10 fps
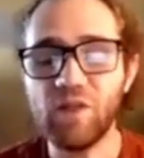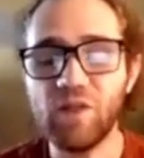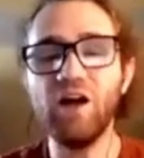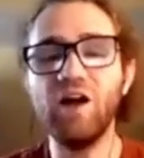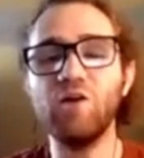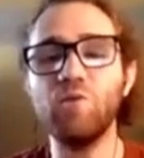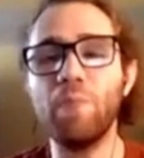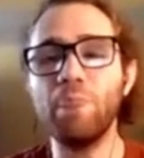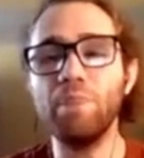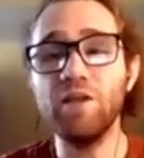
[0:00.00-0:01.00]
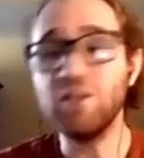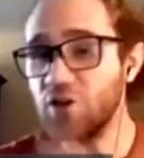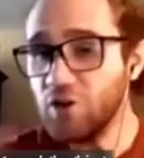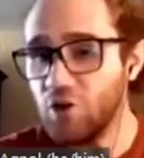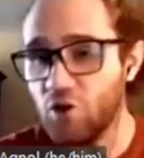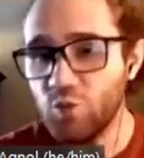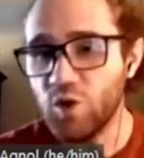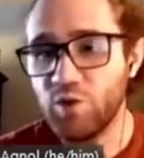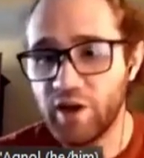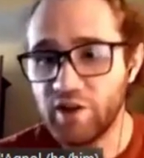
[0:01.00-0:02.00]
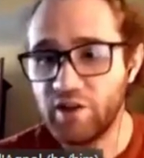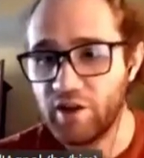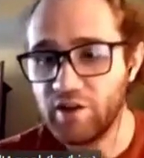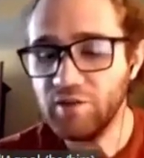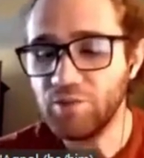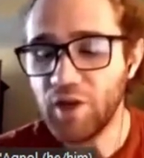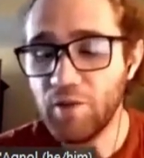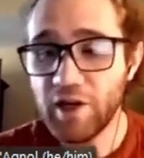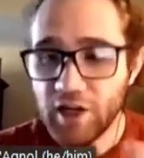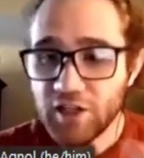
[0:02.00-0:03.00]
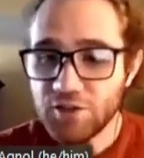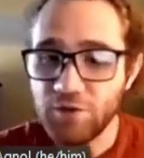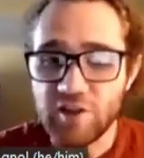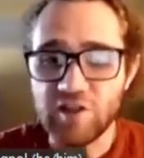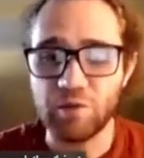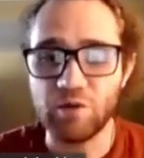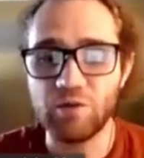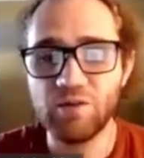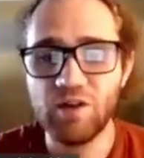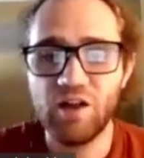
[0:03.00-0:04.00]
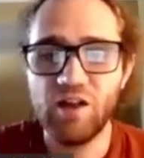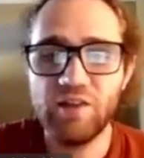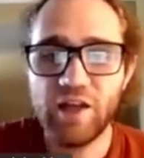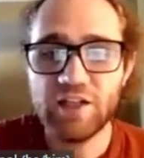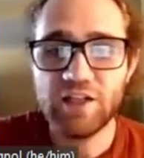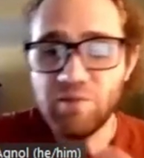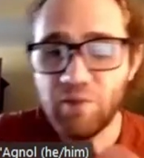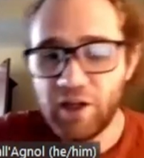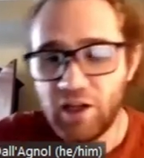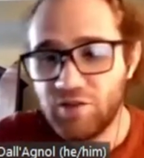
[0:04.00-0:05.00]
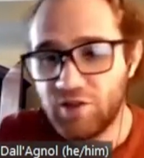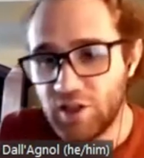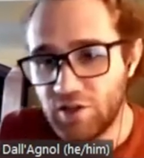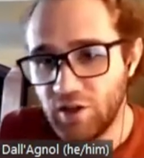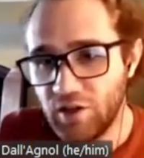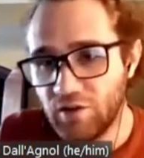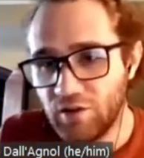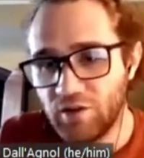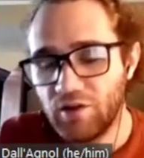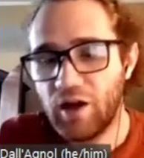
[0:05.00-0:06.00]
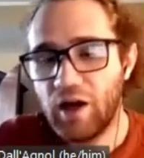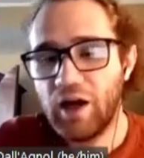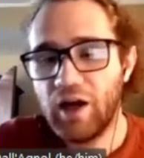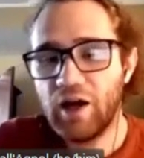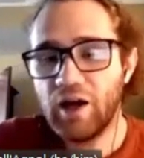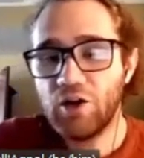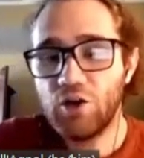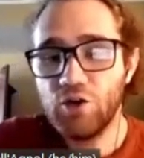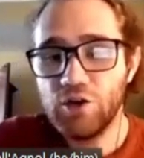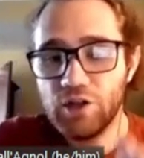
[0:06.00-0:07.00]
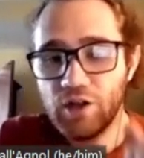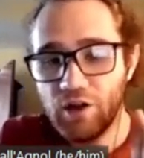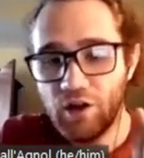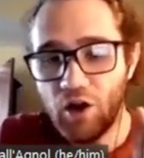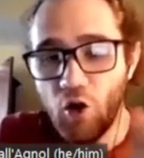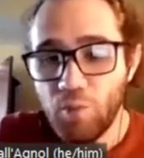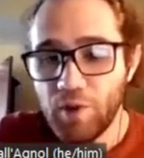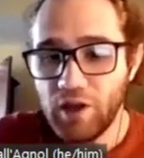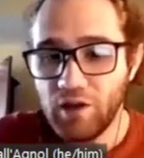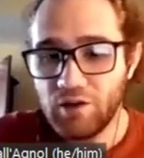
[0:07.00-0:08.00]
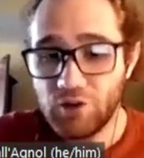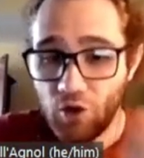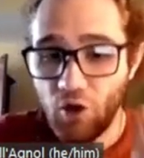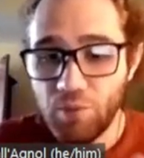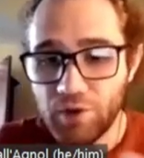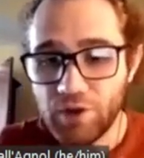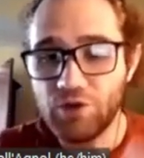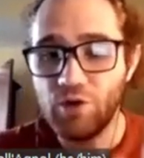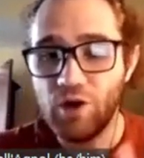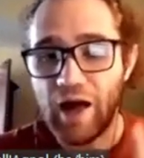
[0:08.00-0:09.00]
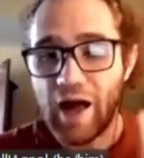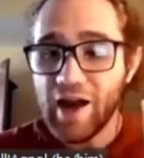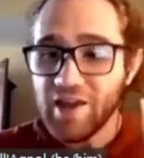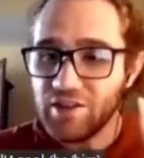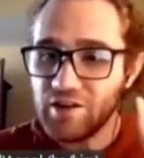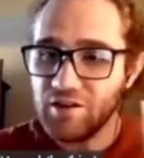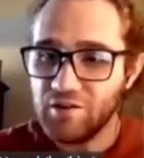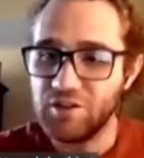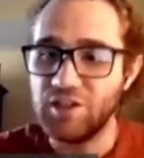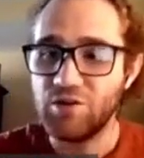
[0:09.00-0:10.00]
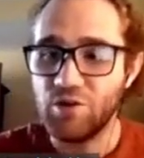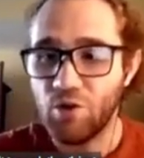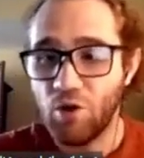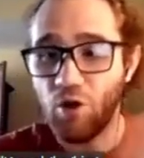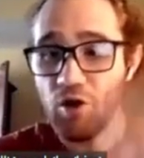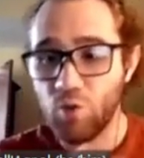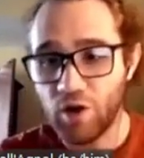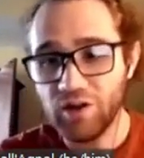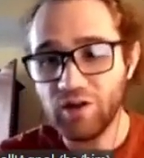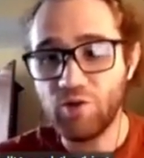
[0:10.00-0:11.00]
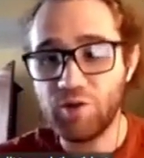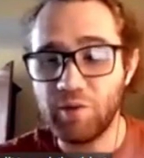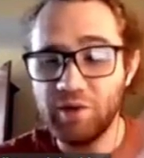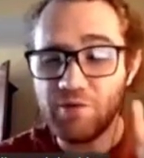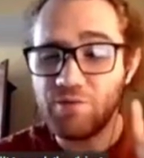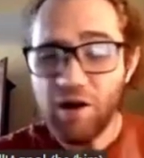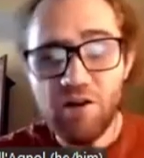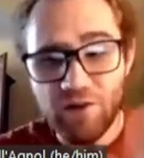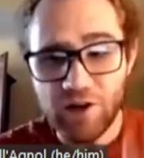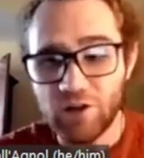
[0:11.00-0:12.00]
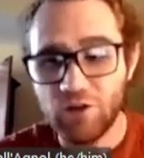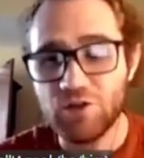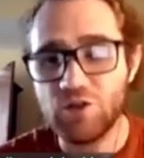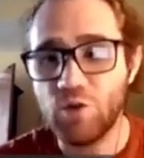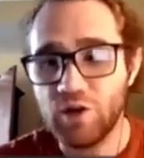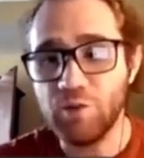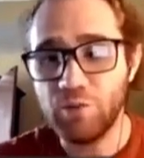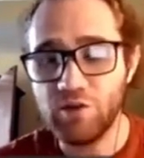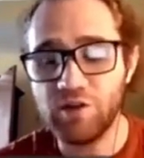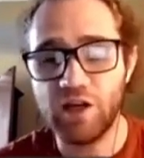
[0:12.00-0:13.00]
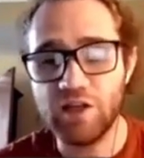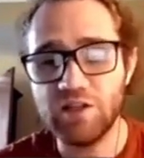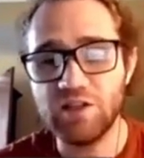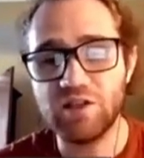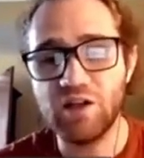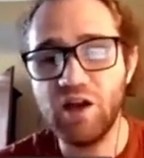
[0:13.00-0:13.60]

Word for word: um, it's not known one way or the other, but it is feasible that a sum binding adversary uh, could opening to open to either zero or one, with probability very very close to one in both cases,